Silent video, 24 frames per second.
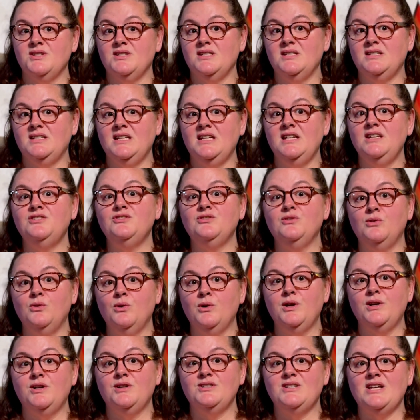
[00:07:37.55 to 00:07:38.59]
to teach
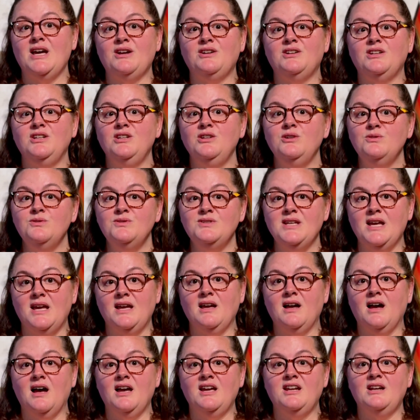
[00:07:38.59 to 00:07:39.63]
lawyers how to use
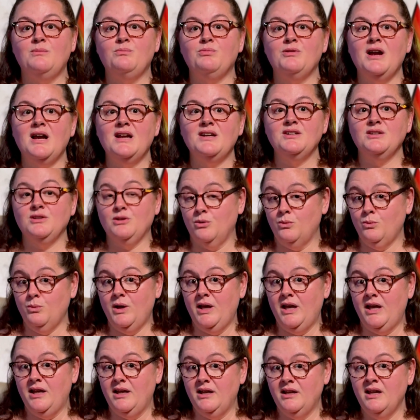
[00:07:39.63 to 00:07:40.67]
AI in a practical
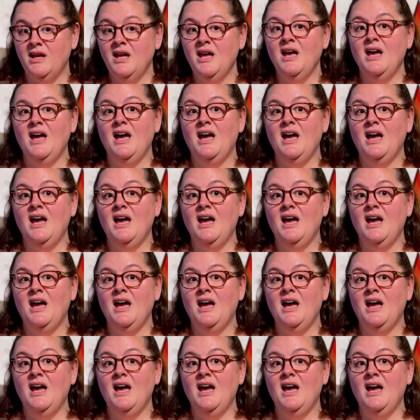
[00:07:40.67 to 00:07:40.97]
way